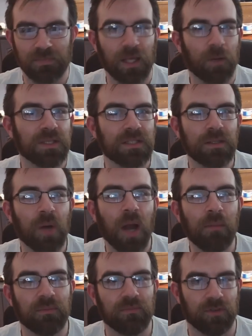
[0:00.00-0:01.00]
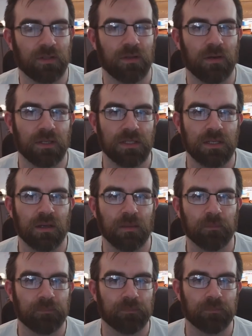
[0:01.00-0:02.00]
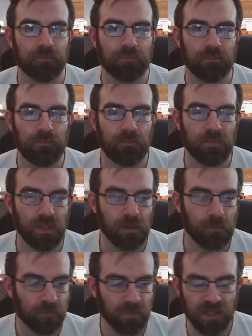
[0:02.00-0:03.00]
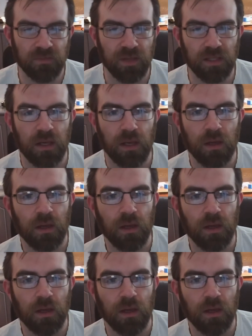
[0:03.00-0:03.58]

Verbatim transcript: it wasn't a problem for the longest time. In fact,